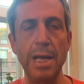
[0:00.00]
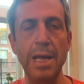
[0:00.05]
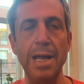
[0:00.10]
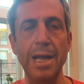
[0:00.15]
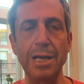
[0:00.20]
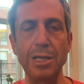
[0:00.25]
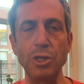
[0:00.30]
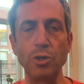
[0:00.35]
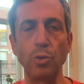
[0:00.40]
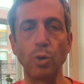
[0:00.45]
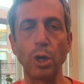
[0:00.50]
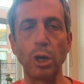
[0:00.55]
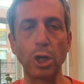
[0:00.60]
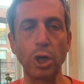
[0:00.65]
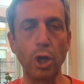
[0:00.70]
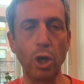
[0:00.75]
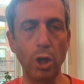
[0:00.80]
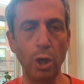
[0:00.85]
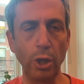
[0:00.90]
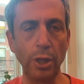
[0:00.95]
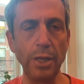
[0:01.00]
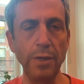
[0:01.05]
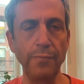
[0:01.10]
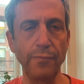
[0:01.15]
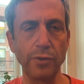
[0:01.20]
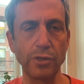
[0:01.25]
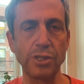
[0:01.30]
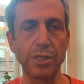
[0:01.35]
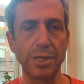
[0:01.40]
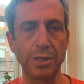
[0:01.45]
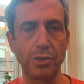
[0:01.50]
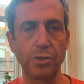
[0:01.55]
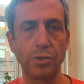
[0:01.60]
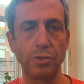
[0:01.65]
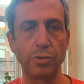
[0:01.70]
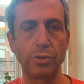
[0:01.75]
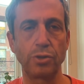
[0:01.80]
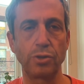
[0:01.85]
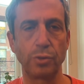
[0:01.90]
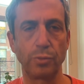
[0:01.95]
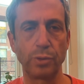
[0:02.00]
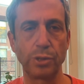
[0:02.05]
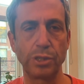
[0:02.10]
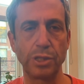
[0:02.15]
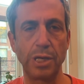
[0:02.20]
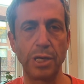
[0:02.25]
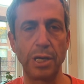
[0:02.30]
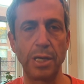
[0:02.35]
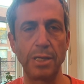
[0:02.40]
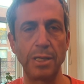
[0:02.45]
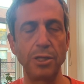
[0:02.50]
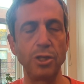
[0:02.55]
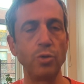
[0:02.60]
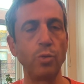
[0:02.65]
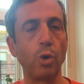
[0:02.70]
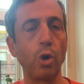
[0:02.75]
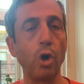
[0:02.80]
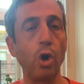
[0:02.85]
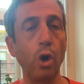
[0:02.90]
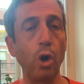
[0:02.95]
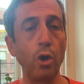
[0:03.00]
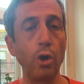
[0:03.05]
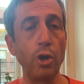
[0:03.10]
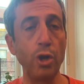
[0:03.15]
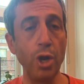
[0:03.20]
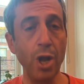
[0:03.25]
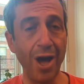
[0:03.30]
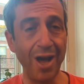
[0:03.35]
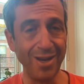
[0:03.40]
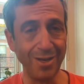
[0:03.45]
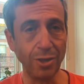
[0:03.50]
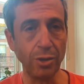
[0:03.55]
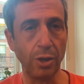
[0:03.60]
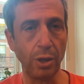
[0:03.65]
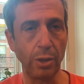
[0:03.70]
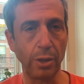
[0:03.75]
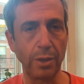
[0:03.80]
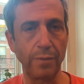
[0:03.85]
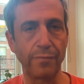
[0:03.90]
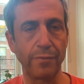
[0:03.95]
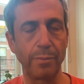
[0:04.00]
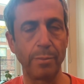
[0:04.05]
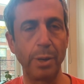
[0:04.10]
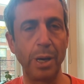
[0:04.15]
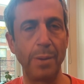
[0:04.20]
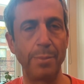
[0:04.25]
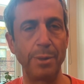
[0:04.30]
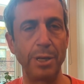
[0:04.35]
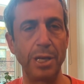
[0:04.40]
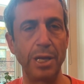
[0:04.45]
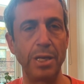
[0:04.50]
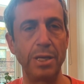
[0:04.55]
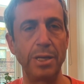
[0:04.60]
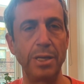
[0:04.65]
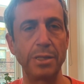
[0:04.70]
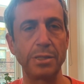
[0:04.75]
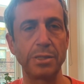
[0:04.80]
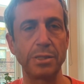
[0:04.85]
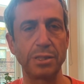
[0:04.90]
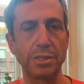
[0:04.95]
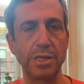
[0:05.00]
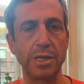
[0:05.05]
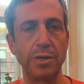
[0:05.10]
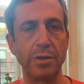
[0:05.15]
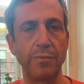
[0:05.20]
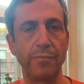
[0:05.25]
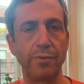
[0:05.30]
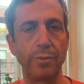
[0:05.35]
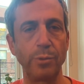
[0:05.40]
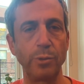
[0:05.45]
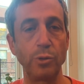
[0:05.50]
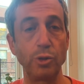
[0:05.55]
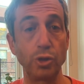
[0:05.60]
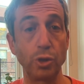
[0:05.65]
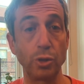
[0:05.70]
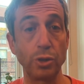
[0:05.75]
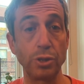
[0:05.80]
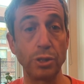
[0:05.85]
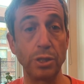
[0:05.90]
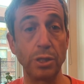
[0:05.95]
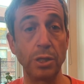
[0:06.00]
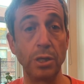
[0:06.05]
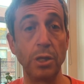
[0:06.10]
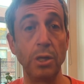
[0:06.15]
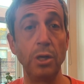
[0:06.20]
and you are calling for Santos to resign and you are not calling for Bob Menendez, the senator from New Jersey,